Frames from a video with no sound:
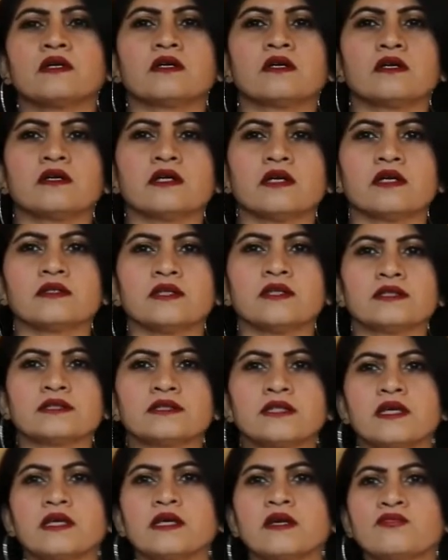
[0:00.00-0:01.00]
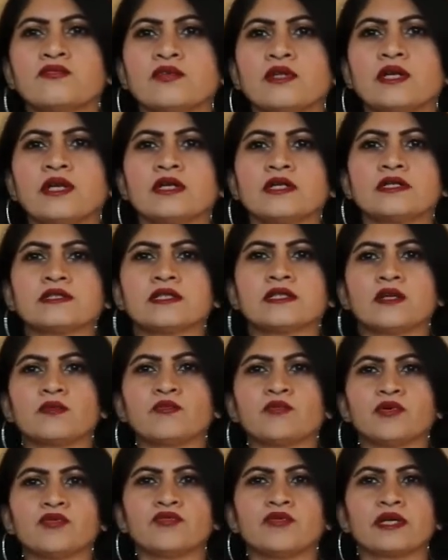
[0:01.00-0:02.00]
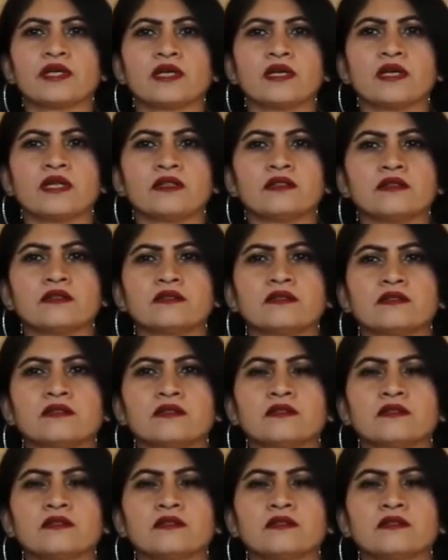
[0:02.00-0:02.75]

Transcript: yeah that's like I feel like it's like perfect length